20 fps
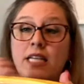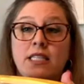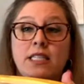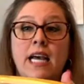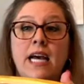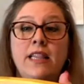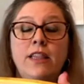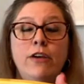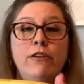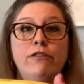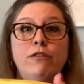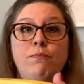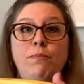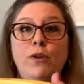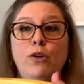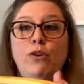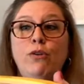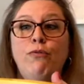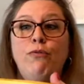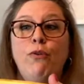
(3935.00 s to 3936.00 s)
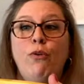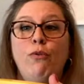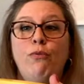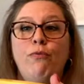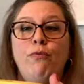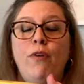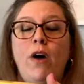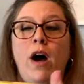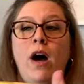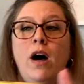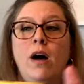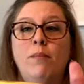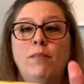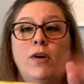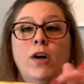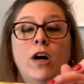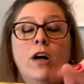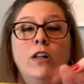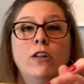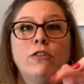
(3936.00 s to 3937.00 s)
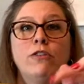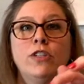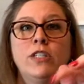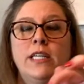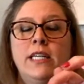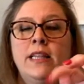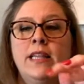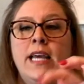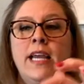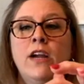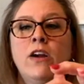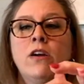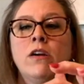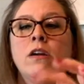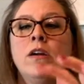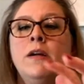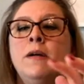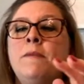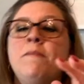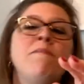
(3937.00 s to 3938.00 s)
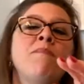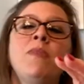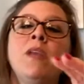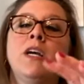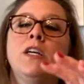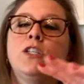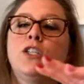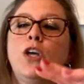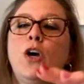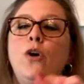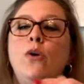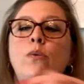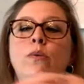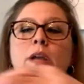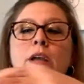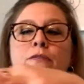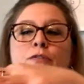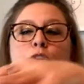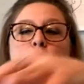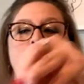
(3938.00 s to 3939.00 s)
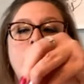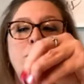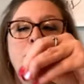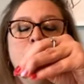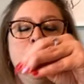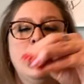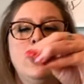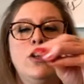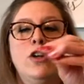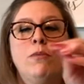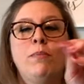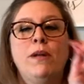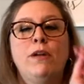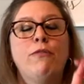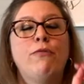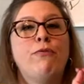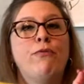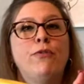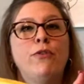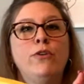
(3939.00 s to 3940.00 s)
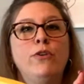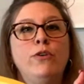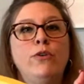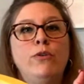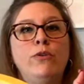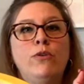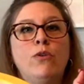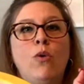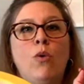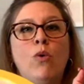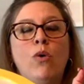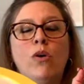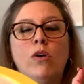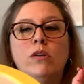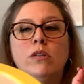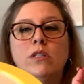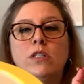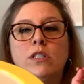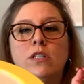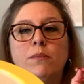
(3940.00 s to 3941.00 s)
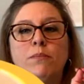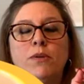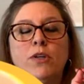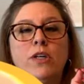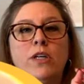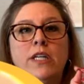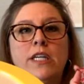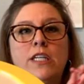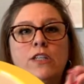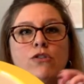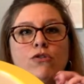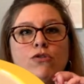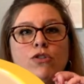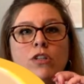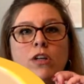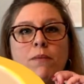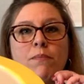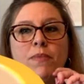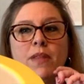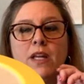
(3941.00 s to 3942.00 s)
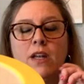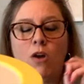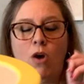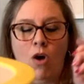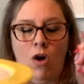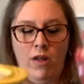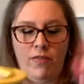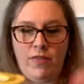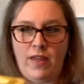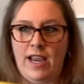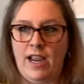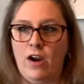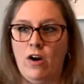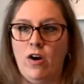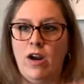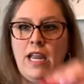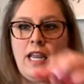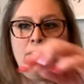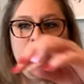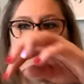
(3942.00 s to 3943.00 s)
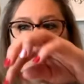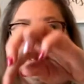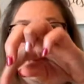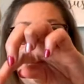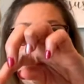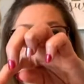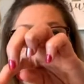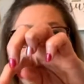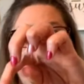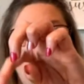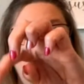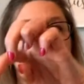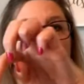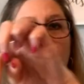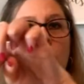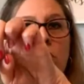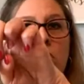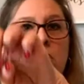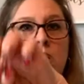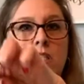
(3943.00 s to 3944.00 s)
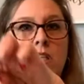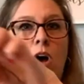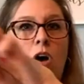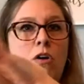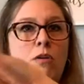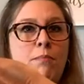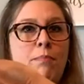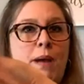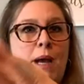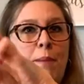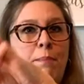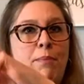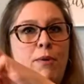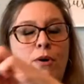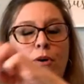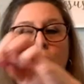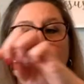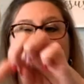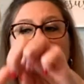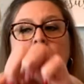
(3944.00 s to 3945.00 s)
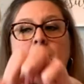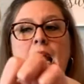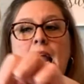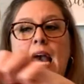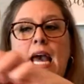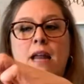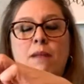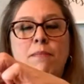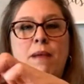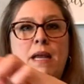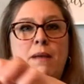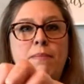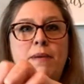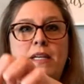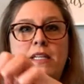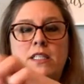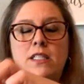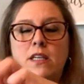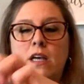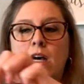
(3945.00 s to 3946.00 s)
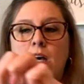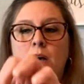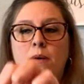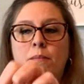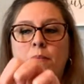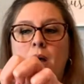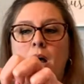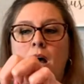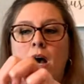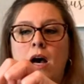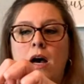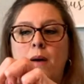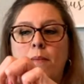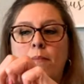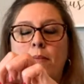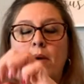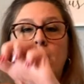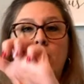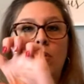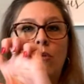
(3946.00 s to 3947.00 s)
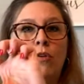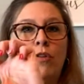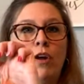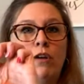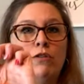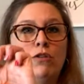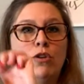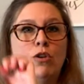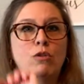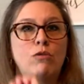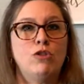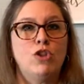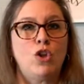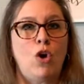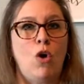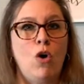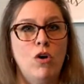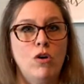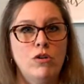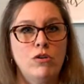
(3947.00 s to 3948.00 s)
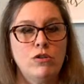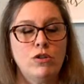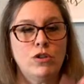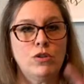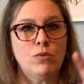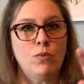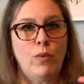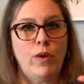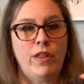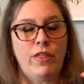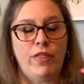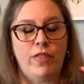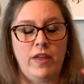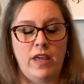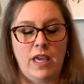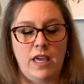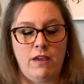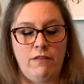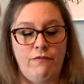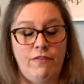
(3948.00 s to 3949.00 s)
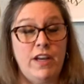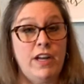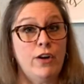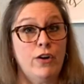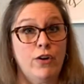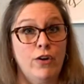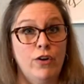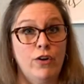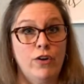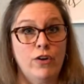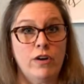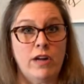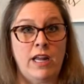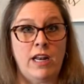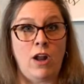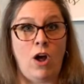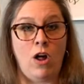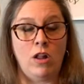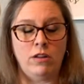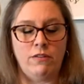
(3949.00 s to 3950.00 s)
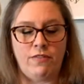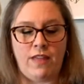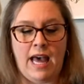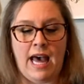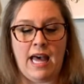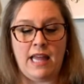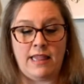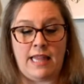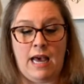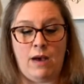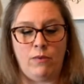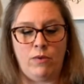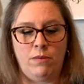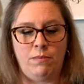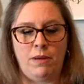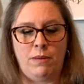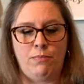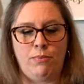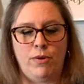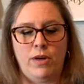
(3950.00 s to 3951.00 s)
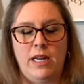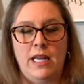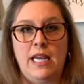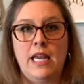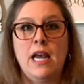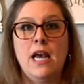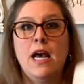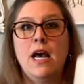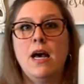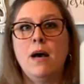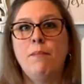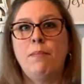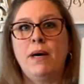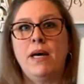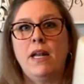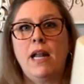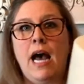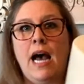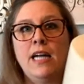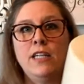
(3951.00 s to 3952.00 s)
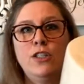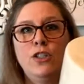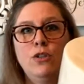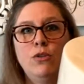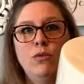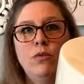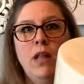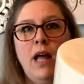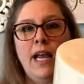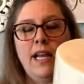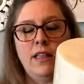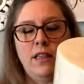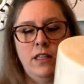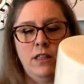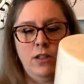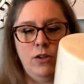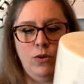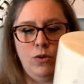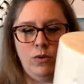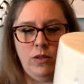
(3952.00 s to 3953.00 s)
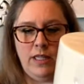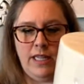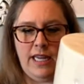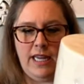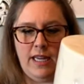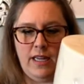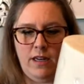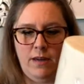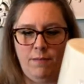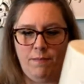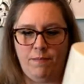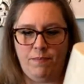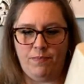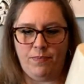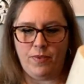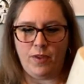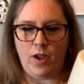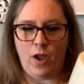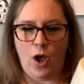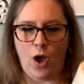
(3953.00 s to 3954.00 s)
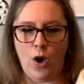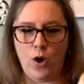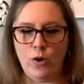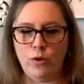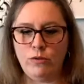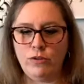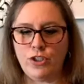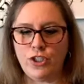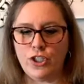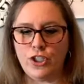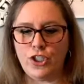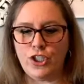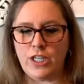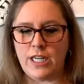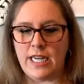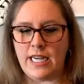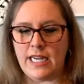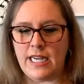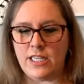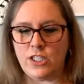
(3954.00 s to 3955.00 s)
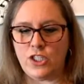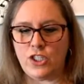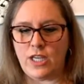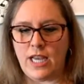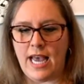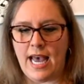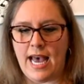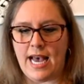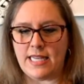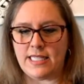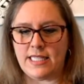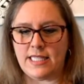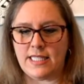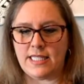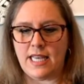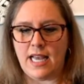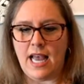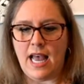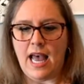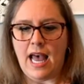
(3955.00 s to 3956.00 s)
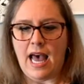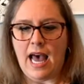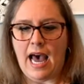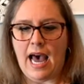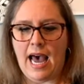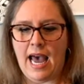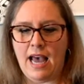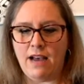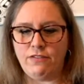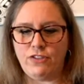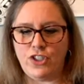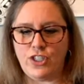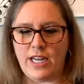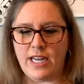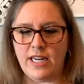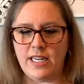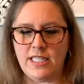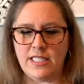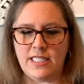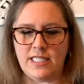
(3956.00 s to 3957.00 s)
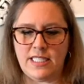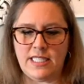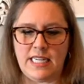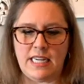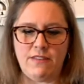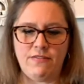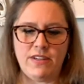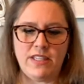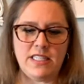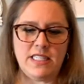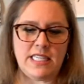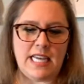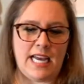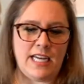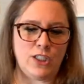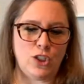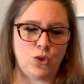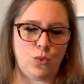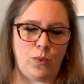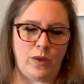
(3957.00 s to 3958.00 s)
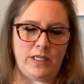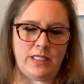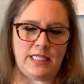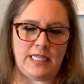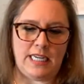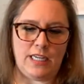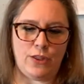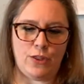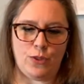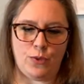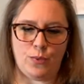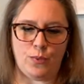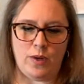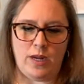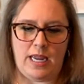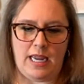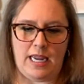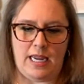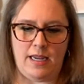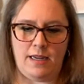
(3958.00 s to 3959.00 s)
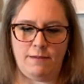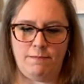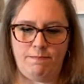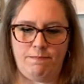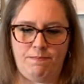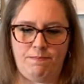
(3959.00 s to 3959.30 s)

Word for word: it's got those beautiful um, colors in there. So if you could put a little bit of fruit or some goodies or something on there, even like if it held a salt and pepper and maybe some um, of those little jars with the vinegar and all of that, that would be pretty. But I do like the little lid. Ode to cheese, yes. I have Janice Stevens at 23.